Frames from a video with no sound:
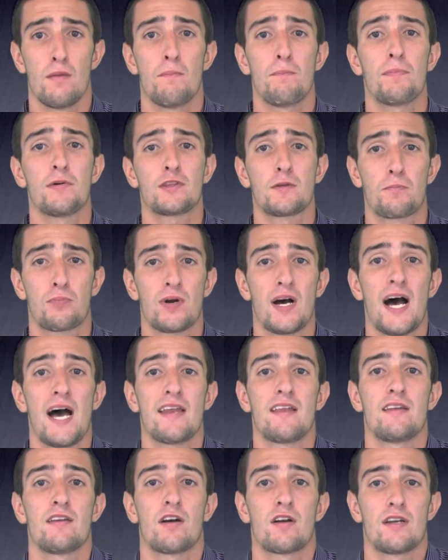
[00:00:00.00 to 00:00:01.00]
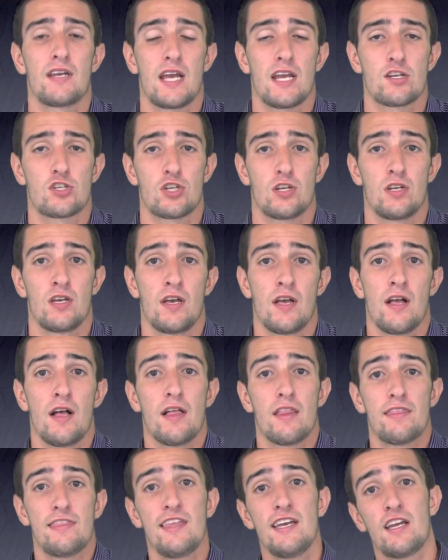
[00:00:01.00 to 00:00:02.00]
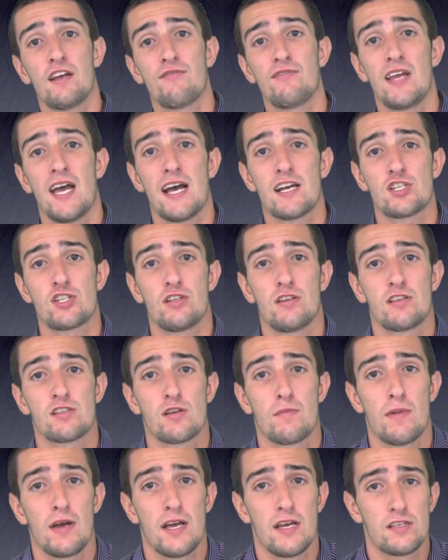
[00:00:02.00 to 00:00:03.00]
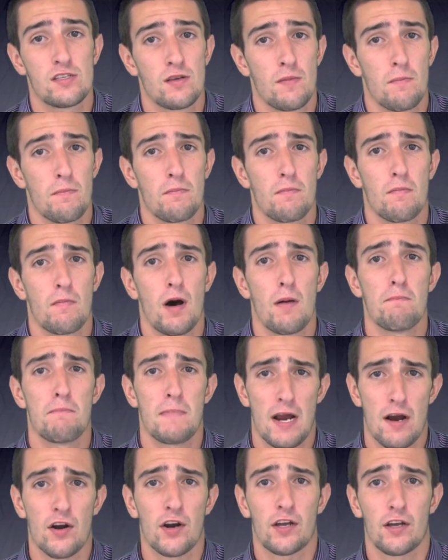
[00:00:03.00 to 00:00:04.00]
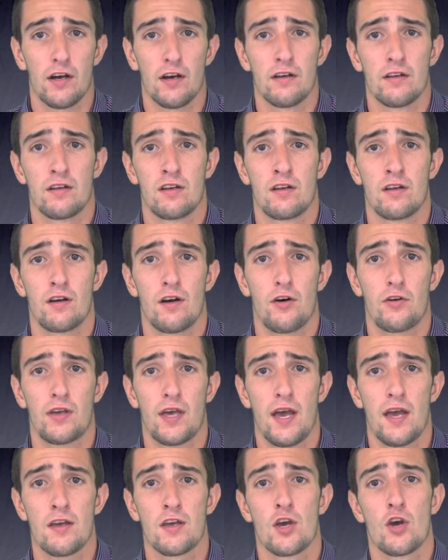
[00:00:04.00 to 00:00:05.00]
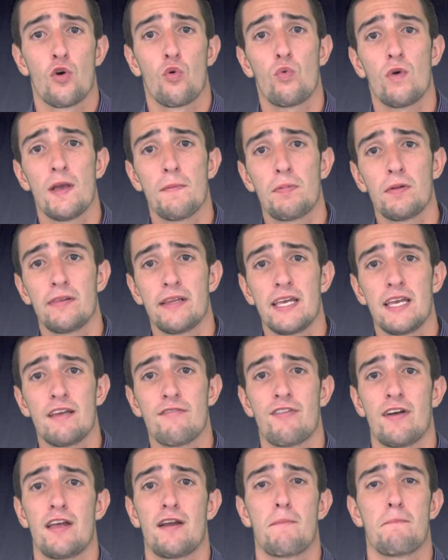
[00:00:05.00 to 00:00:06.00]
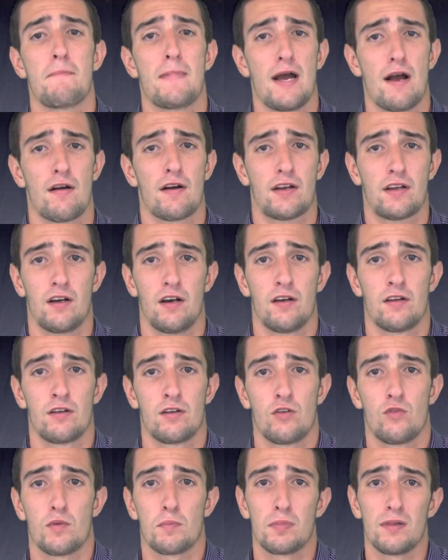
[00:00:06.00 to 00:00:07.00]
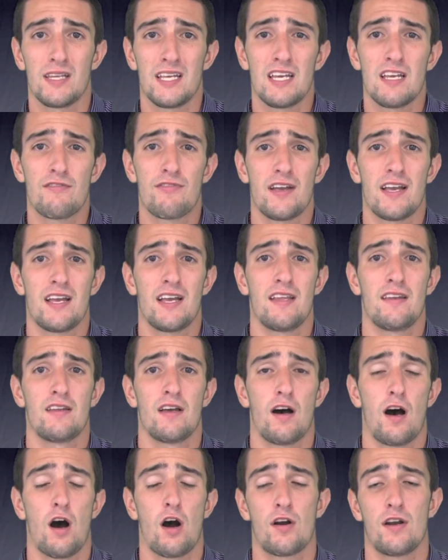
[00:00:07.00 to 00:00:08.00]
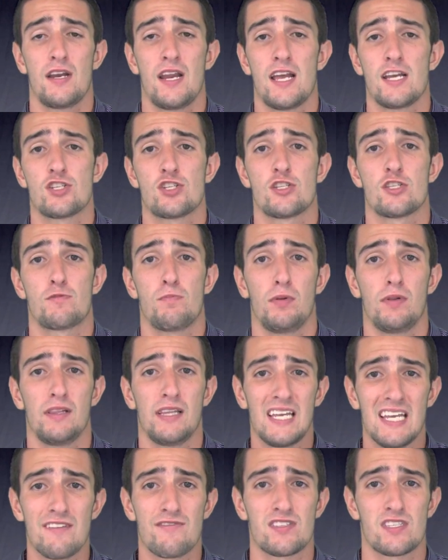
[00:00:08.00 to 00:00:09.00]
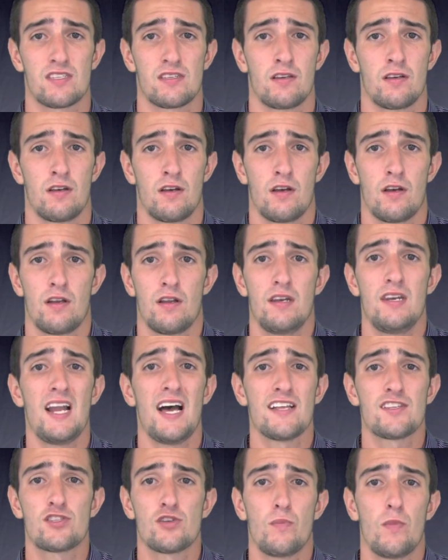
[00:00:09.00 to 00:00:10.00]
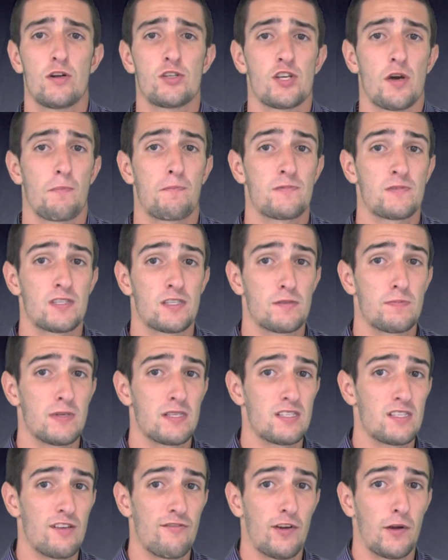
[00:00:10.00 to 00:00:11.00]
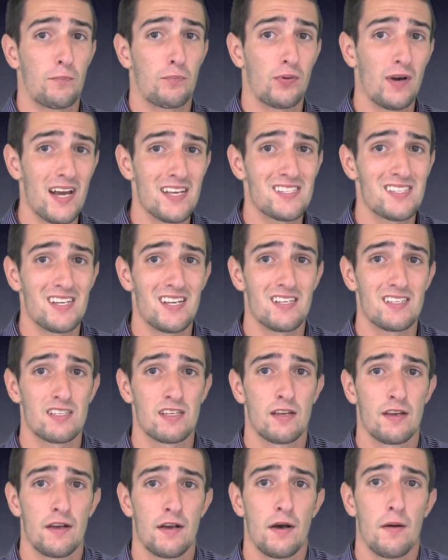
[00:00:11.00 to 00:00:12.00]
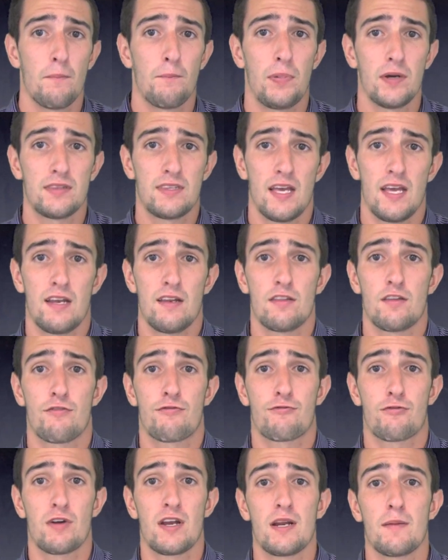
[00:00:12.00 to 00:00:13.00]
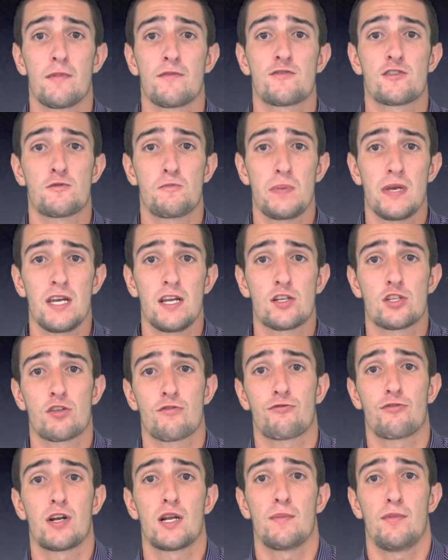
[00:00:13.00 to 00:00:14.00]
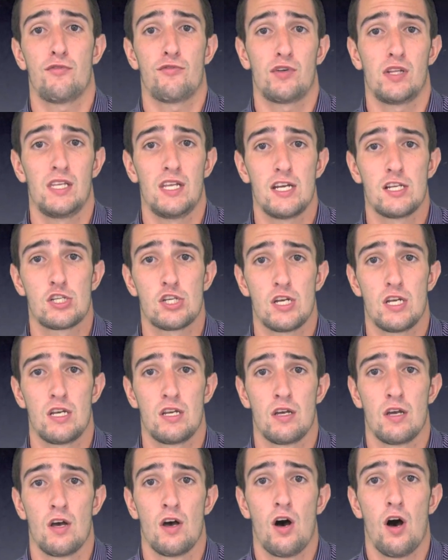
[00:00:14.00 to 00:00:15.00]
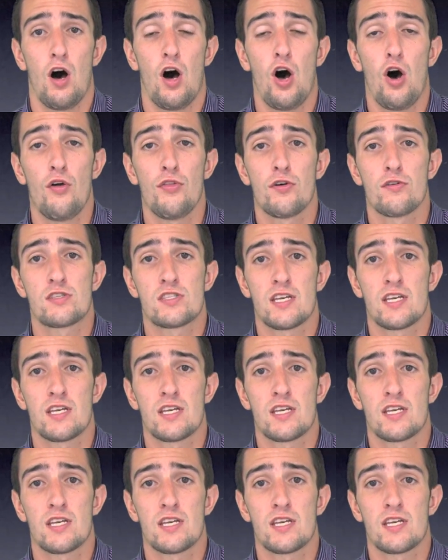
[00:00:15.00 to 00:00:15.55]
but the pride in our nation. Think of nationalism as America, okay? We believe in America, believe in our nation's beliefs, not so much a specific president, but then the freedom of speech, the freedom of religion, all those